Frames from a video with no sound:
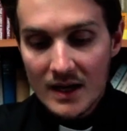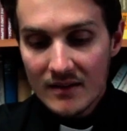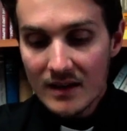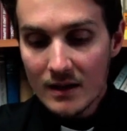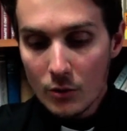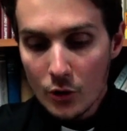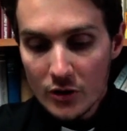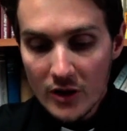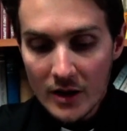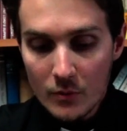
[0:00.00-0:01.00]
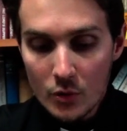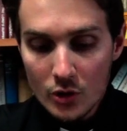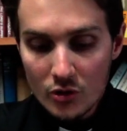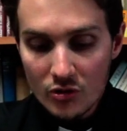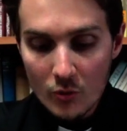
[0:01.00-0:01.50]
See, Luther will
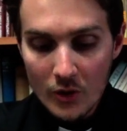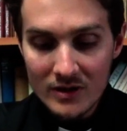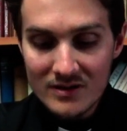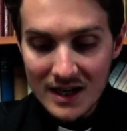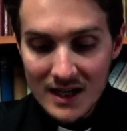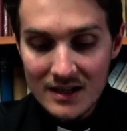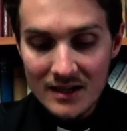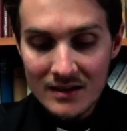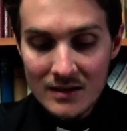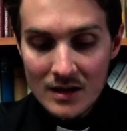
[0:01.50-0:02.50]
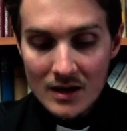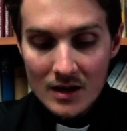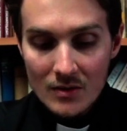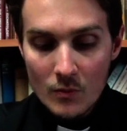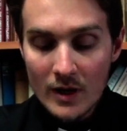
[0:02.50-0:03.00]
use the word deacon
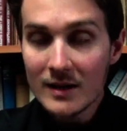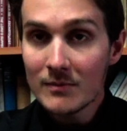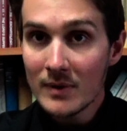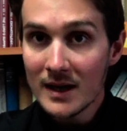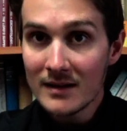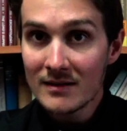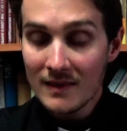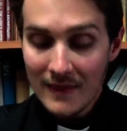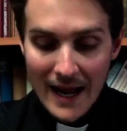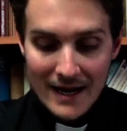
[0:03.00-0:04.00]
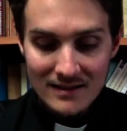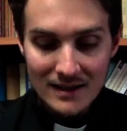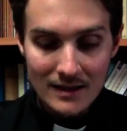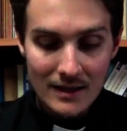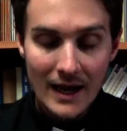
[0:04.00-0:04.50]
when he means
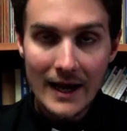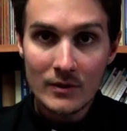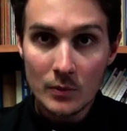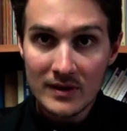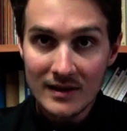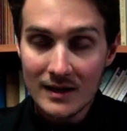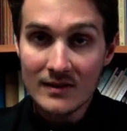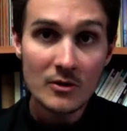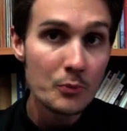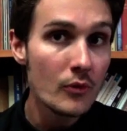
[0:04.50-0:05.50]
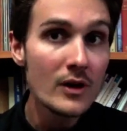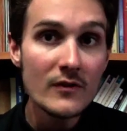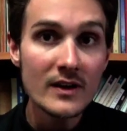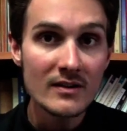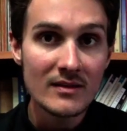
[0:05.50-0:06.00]
laity, as we see in these
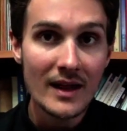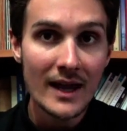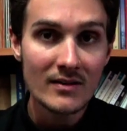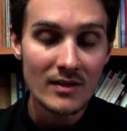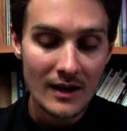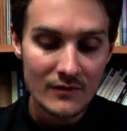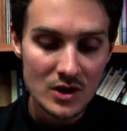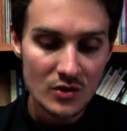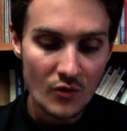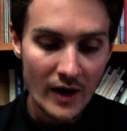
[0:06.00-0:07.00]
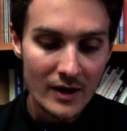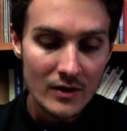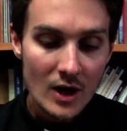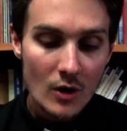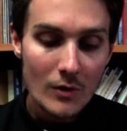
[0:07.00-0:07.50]
previous texts that I've just read,
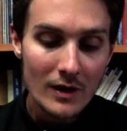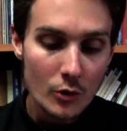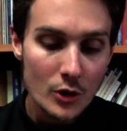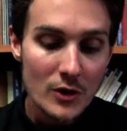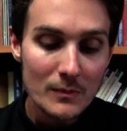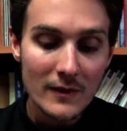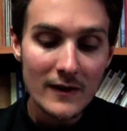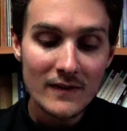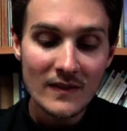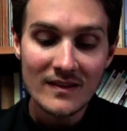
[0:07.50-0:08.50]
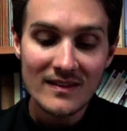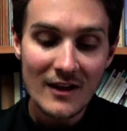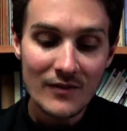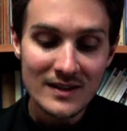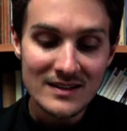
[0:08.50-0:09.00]
where Luther believed that the
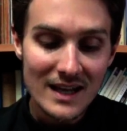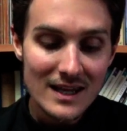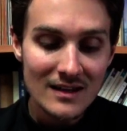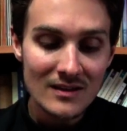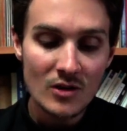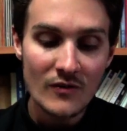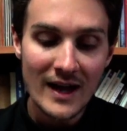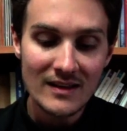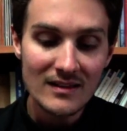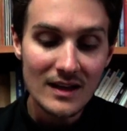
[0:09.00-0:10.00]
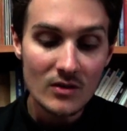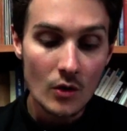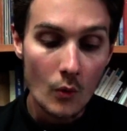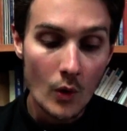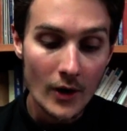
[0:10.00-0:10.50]
seven deacons of Acts 6
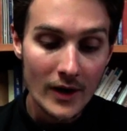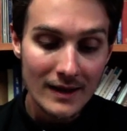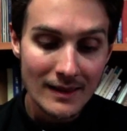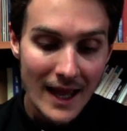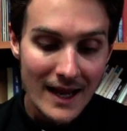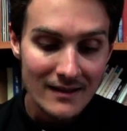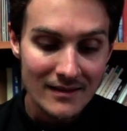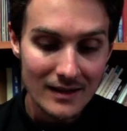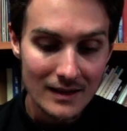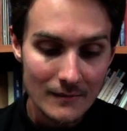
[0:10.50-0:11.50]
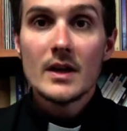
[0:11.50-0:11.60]
were laity.